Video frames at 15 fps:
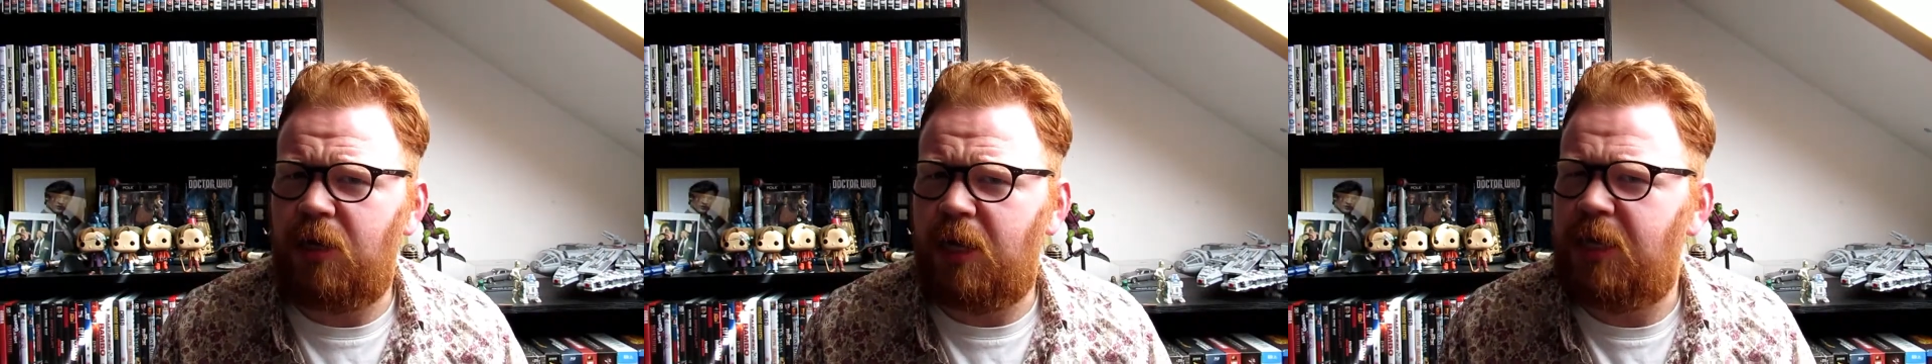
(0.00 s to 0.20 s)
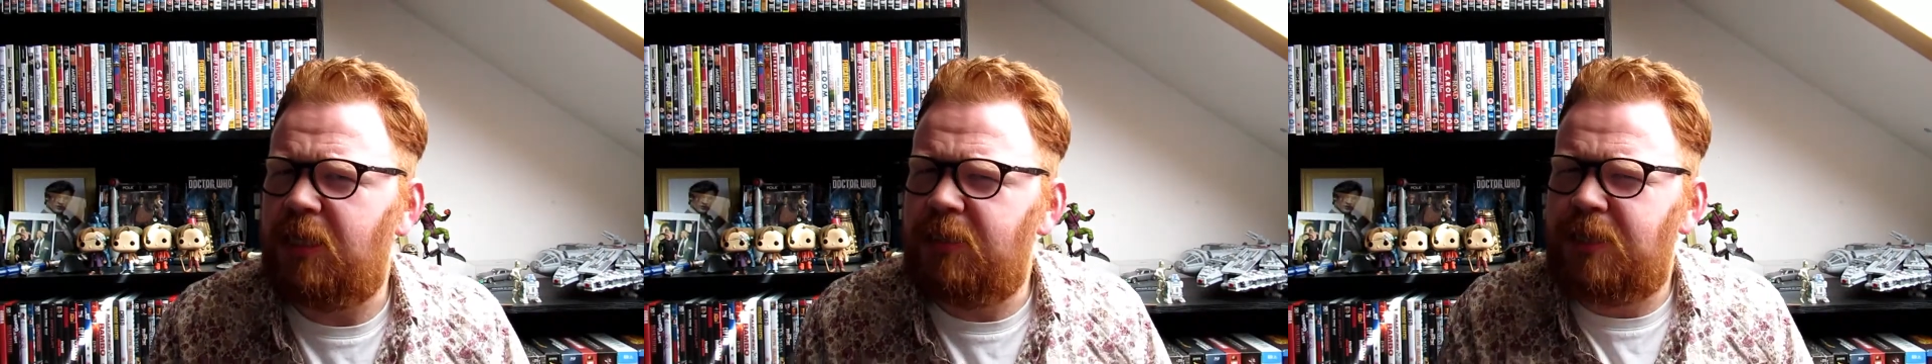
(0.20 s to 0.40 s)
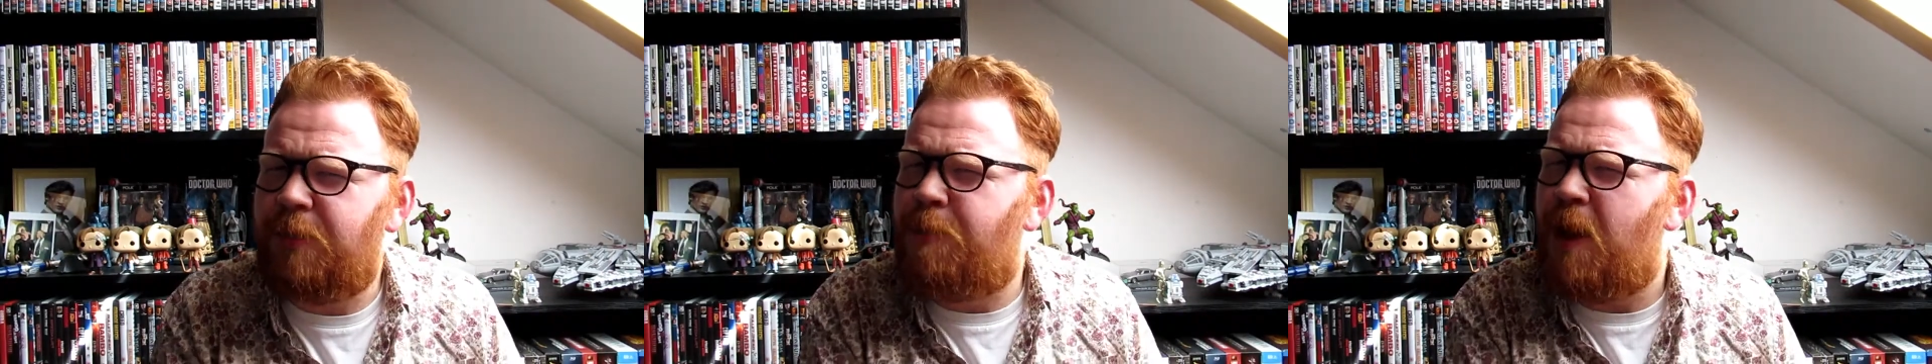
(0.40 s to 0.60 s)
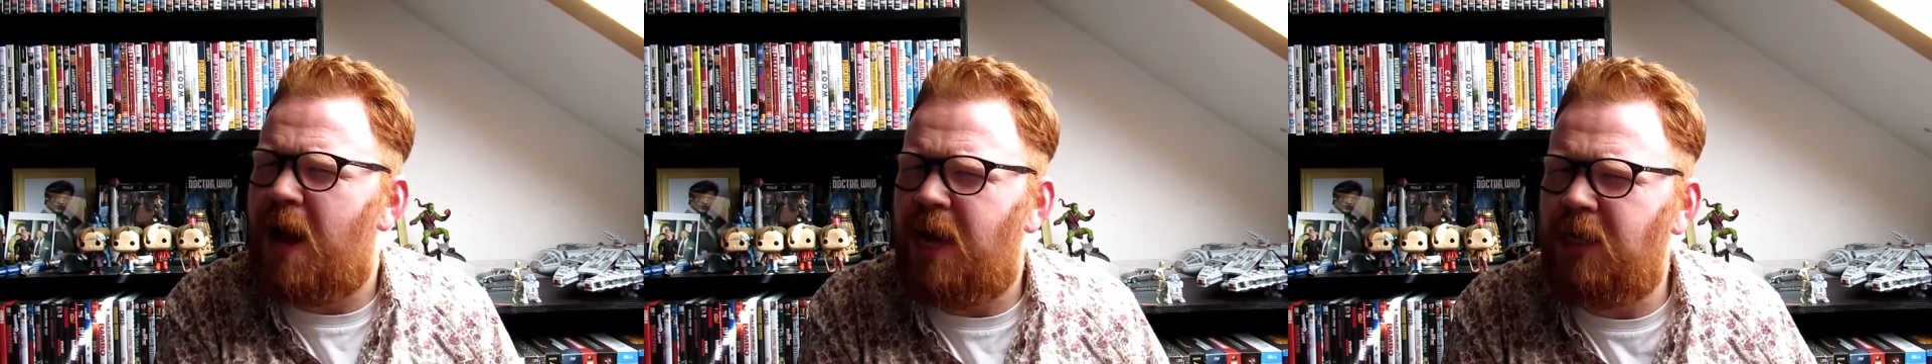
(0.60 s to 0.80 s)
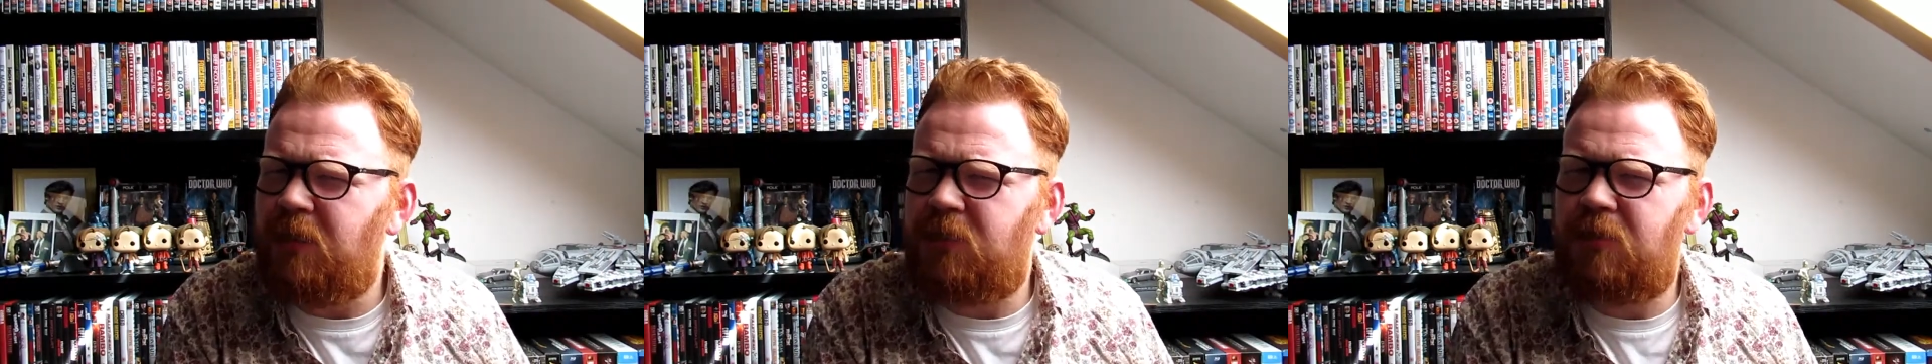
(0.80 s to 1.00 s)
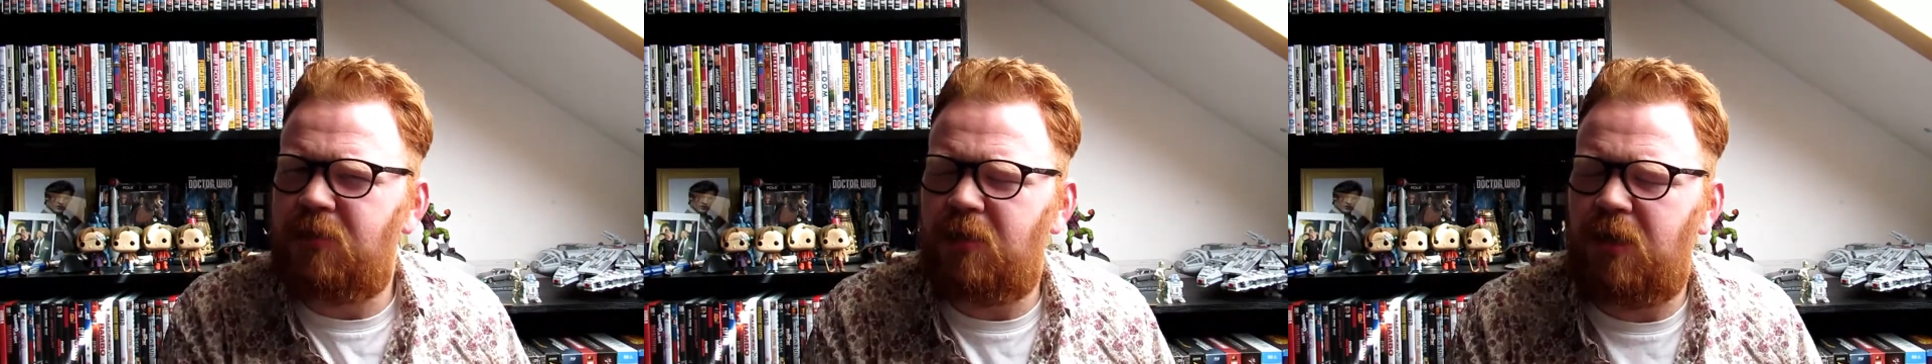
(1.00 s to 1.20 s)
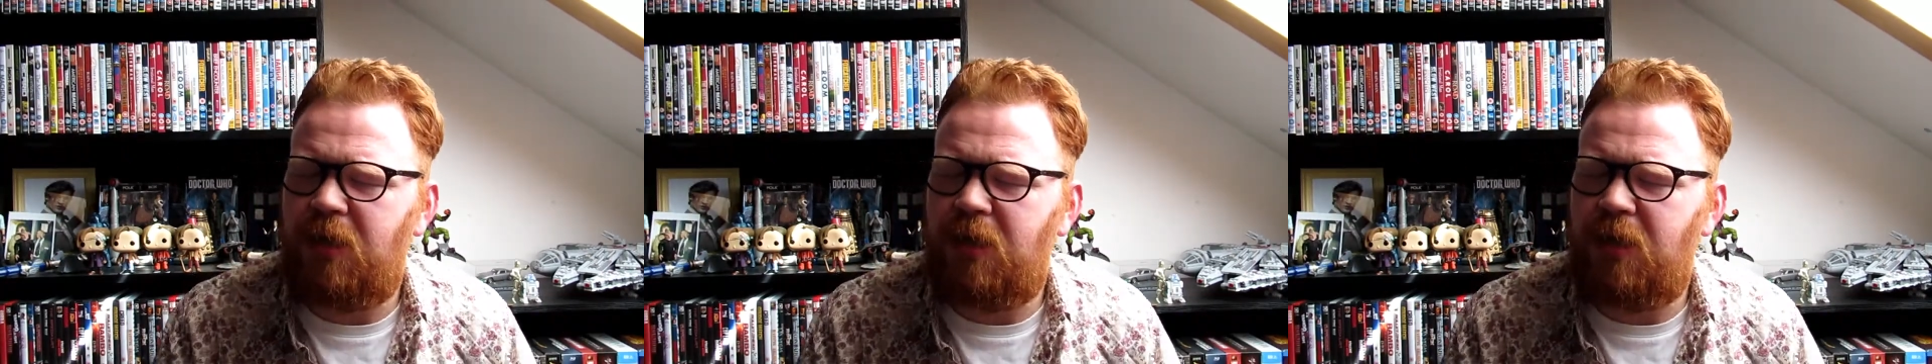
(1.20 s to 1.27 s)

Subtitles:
an easy pass.